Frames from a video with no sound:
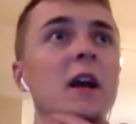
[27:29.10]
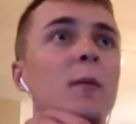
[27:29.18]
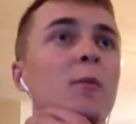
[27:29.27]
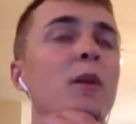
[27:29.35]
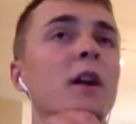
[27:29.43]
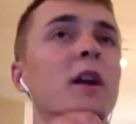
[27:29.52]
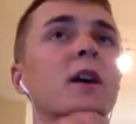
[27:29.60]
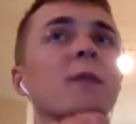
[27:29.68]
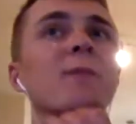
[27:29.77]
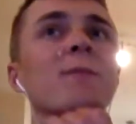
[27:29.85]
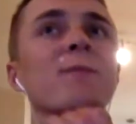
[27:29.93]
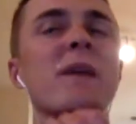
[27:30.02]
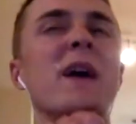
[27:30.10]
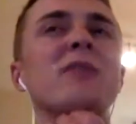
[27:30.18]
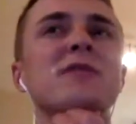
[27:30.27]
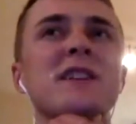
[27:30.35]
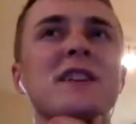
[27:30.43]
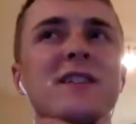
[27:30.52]
But
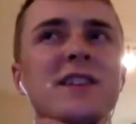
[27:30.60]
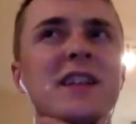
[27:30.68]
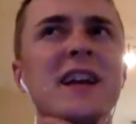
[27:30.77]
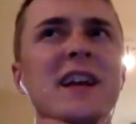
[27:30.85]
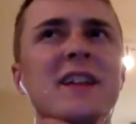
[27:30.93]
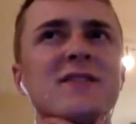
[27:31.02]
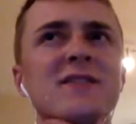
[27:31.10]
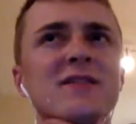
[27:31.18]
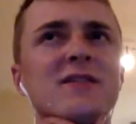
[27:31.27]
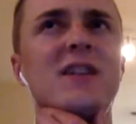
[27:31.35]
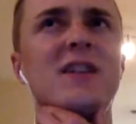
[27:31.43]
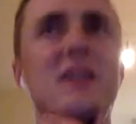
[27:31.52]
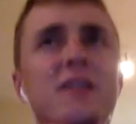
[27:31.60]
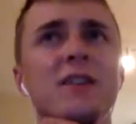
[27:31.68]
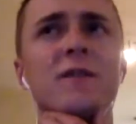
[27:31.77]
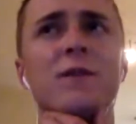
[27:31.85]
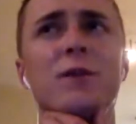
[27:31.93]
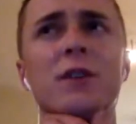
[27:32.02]
melting lead is just not
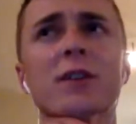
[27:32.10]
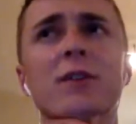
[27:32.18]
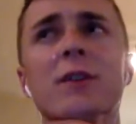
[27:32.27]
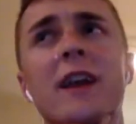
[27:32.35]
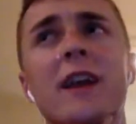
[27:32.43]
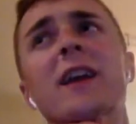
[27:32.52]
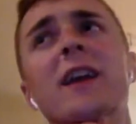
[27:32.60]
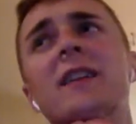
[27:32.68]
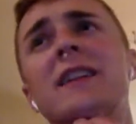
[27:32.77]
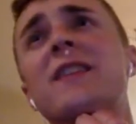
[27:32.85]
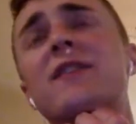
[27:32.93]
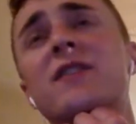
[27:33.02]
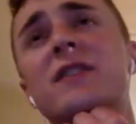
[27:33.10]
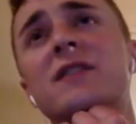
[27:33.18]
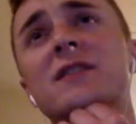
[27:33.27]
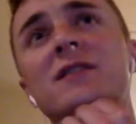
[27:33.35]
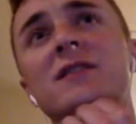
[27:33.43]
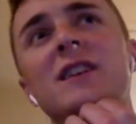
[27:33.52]
good for you, and neither
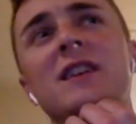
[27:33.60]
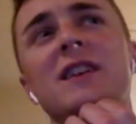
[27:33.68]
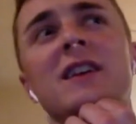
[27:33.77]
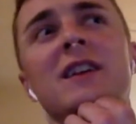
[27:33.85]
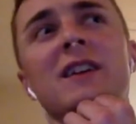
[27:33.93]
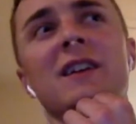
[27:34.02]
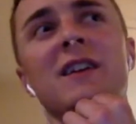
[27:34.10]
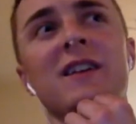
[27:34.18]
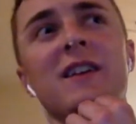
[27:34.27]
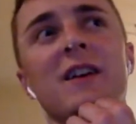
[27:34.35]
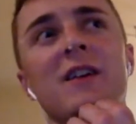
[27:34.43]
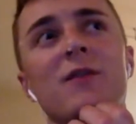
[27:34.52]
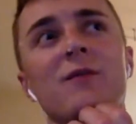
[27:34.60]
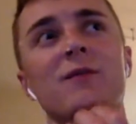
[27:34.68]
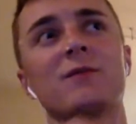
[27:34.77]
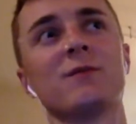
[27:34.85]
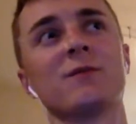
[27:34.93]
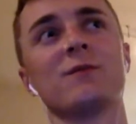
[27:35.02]
is, you know,
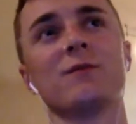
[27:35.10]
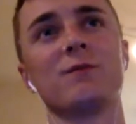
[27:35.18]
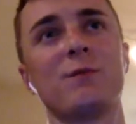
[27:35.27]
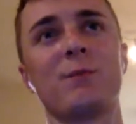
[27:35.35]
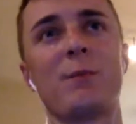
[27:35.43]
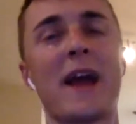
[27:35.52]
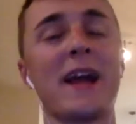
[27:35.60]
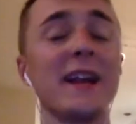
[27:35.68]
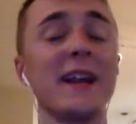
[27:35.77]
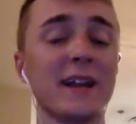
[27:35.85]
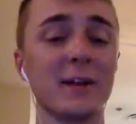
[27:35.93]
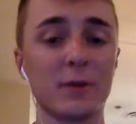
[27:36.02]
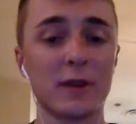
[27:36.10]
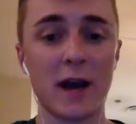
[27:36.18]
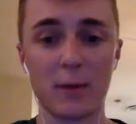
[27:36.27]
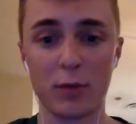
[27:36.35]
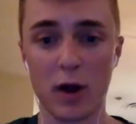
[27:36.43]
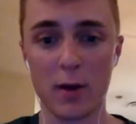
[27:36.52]
painting
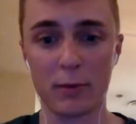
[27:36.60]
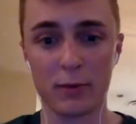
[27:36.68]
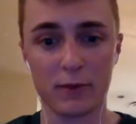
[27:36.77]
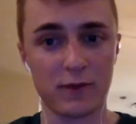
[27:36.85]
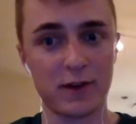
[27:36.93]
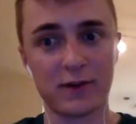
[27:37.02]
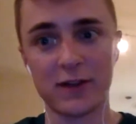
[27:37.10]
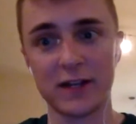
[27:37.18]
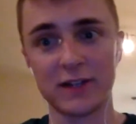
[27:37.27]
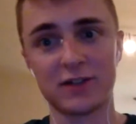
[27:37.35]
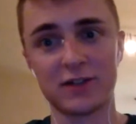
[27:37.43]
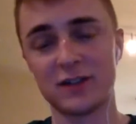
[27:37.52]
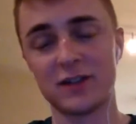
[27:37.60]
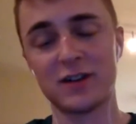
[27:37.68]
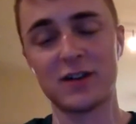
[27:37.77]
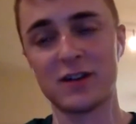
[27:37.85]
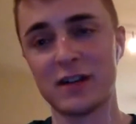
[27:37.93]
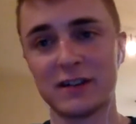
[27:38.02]
without proper ventilation and
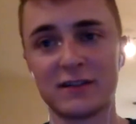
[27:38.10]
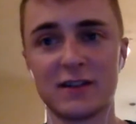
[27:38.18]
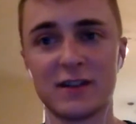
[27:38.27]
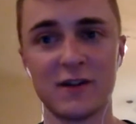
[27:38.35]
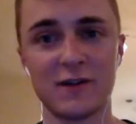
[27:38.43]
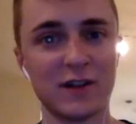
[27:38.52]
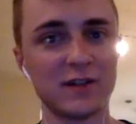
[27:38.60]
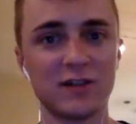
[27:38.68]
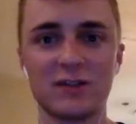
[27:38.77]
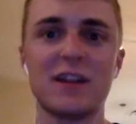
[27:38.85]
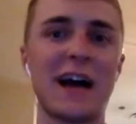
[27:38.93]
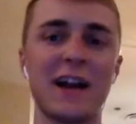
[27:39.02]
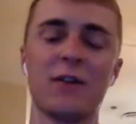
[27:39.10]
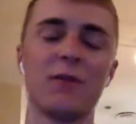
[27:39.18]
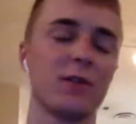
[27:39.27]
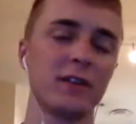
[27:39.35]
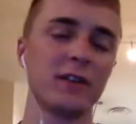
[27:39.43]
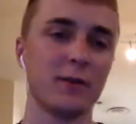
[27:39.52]
all that stuff. And I don't
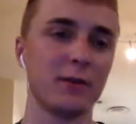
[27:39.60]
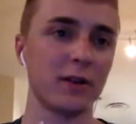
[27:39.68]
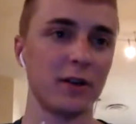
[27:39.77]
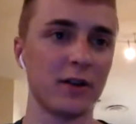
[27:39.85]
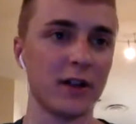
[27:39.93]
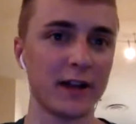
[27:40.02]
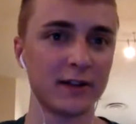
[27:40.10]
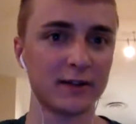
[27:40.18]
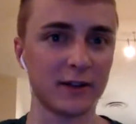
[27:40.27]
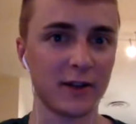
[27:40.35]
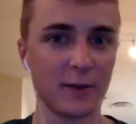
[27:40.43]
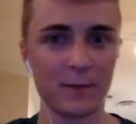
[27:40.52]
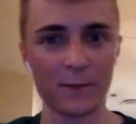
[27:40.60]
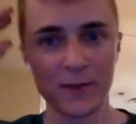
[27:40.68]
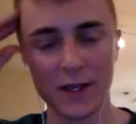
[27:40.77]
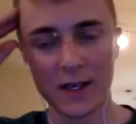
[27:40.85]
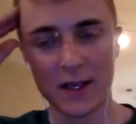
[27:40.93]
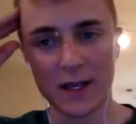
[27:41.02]
want to deal with all that, so
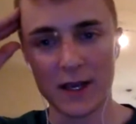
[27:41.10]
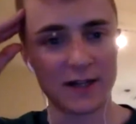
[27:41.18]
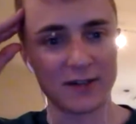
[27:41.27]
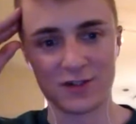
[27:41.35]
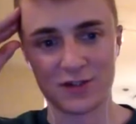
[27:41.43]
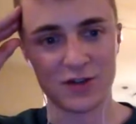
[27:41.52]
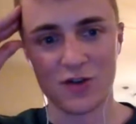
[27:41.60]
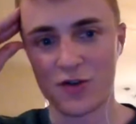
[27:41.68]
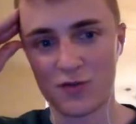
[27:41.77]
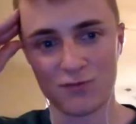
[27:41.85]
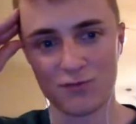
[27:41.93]
I just don't